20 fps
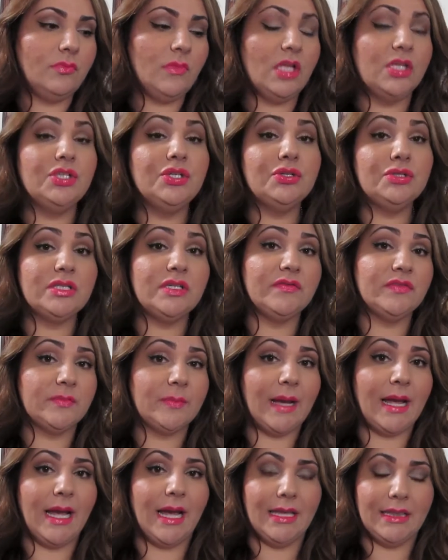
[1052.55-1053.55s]
using for
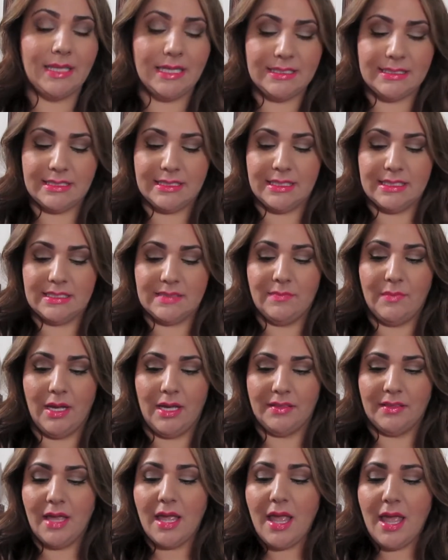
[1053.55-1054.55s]
my highlights this
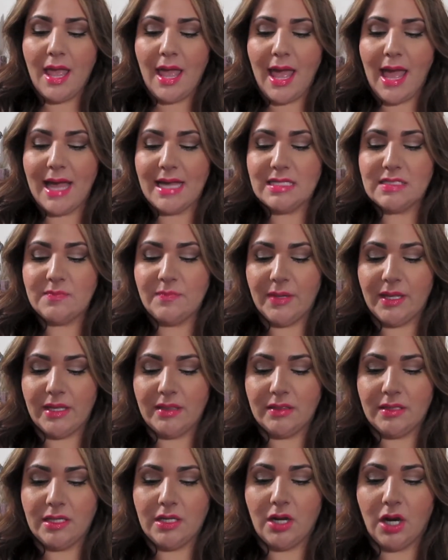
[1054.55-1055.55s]
month has
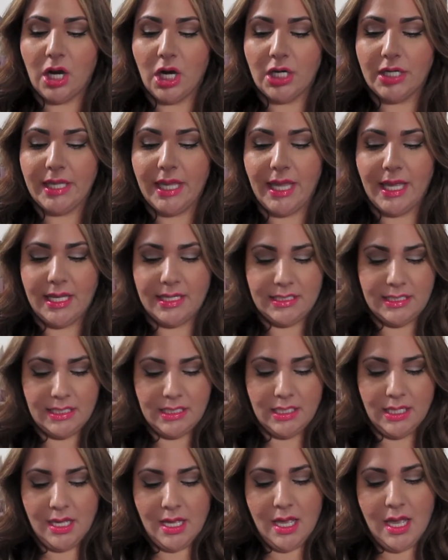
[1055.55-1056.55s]
been the Hard
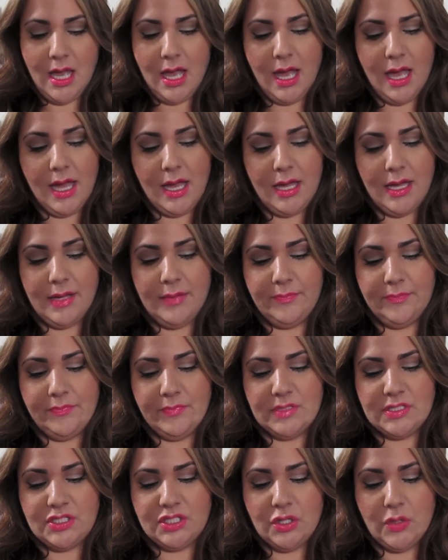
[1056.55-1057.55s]
Candy
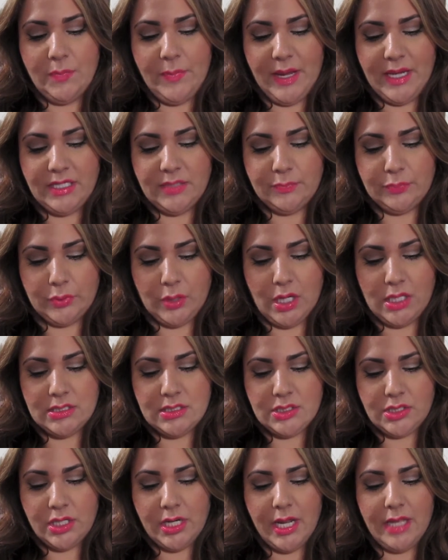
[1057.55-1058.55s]
So Baked
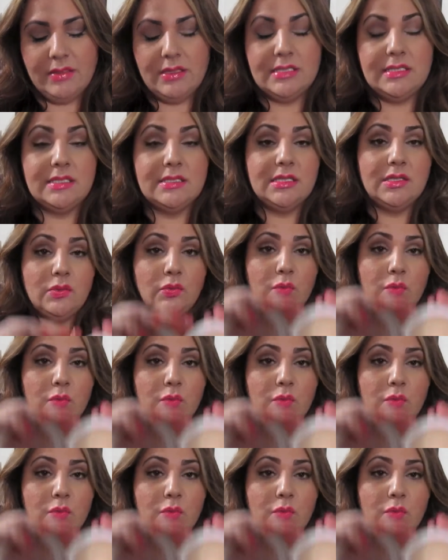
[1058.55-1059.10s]
Bronzer, and this is in